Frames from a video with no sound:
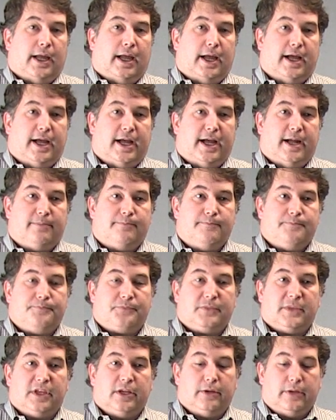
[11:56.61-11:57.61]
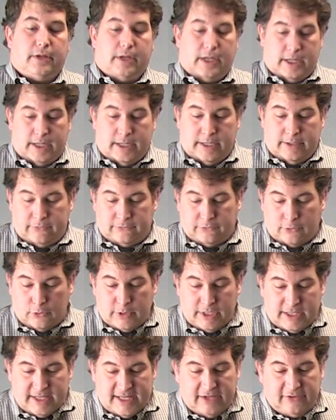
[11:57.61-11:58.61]
So
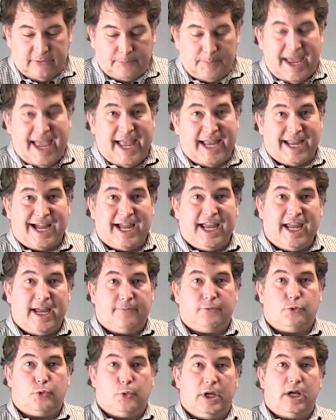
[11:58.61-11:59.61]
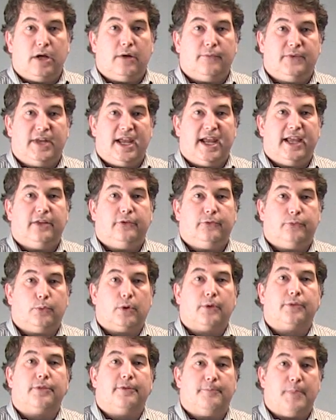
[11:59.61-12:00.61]
in this bag, I have 12 days
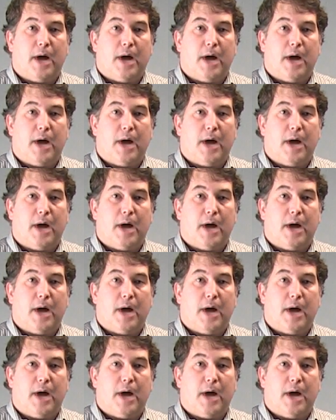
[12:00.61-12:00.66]
worth of